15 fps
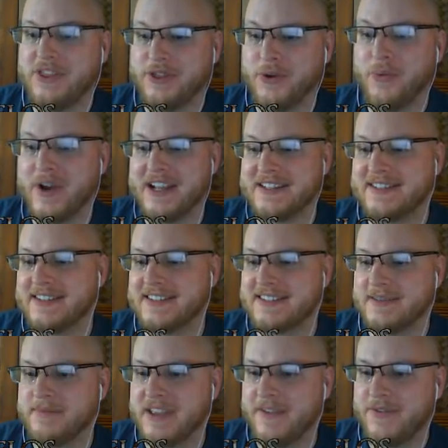weight
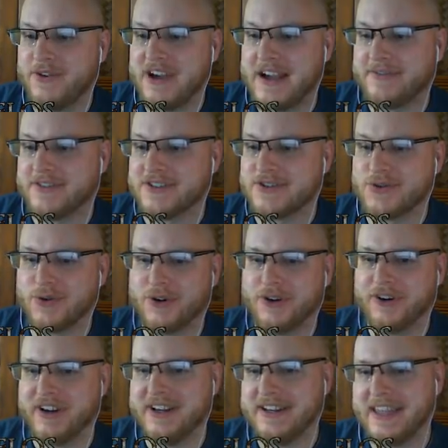system, if you have to store your
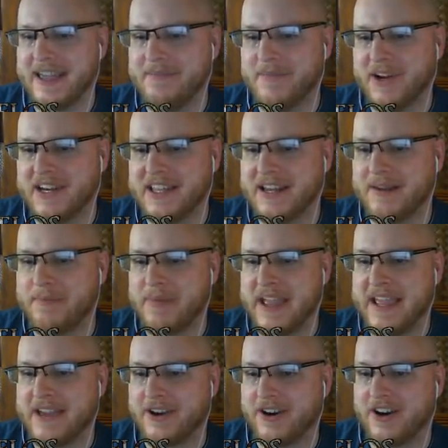in-game money in a
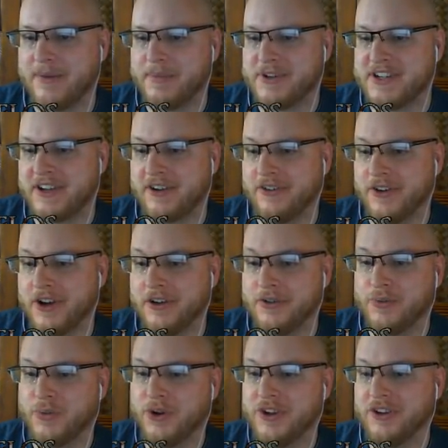bank or at a particular
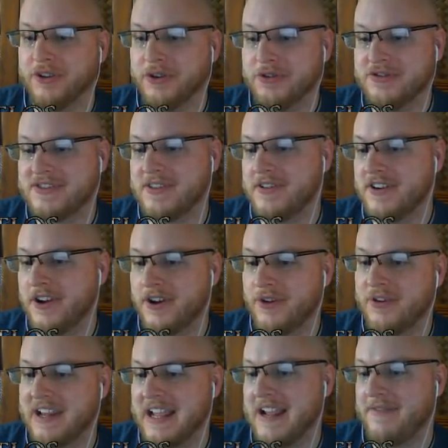node, will you lose the
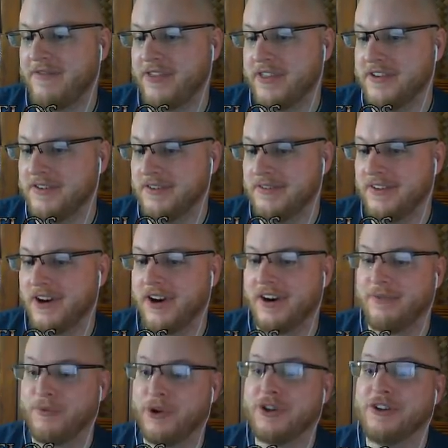node
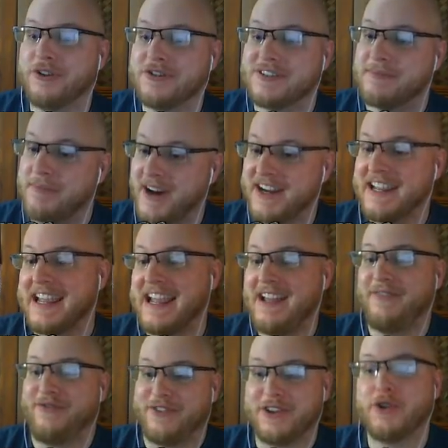will you lose the money
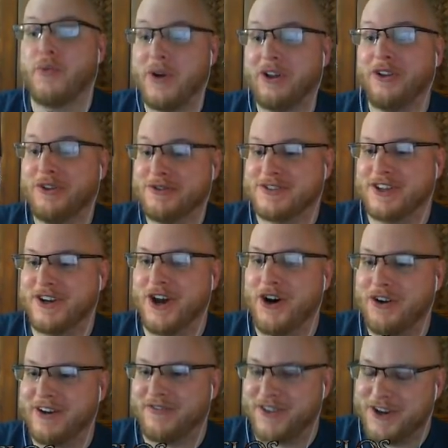if you will lose the
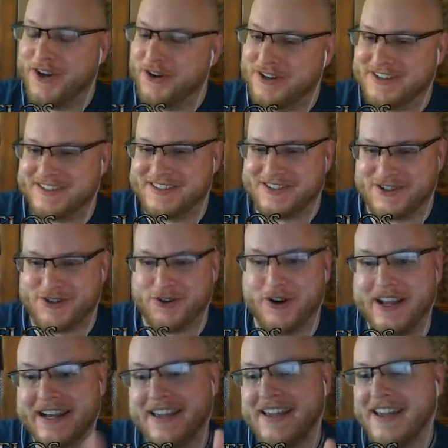node if the node is
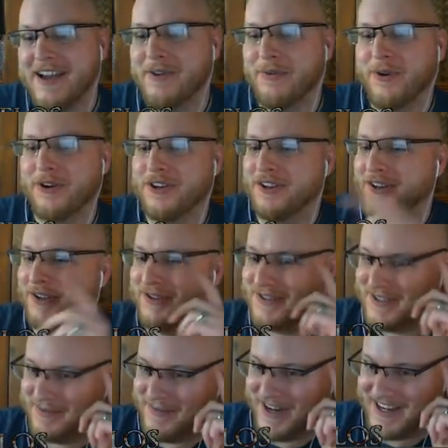destroyed? Will you lose
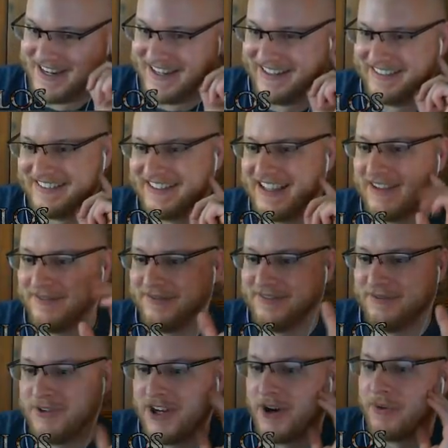the money if
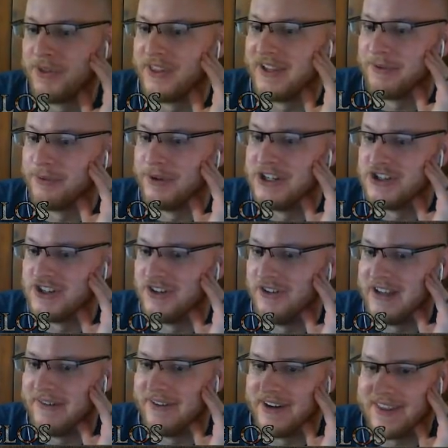with like regional
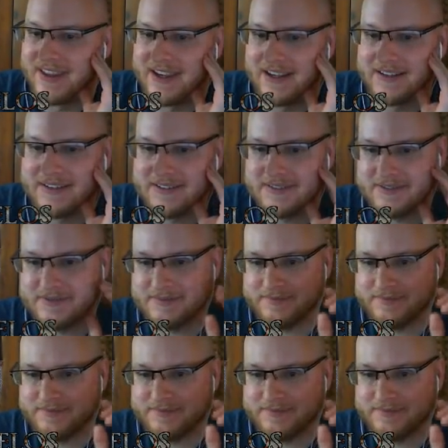everything?